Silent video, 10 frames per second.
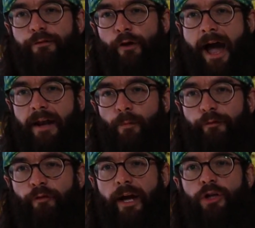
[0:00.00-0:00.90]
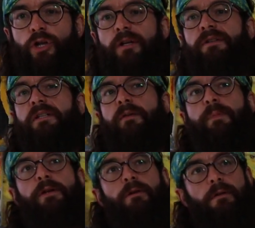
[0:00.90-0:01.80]
for animal flesh
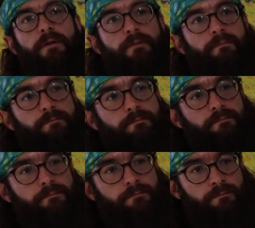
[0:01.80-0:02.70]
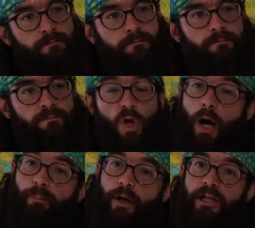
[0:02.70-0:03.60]
disappeared.
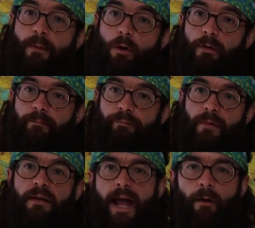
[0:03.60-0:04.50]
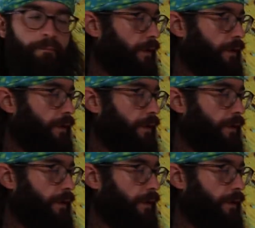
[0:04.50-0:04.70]
Up like smoke. Now,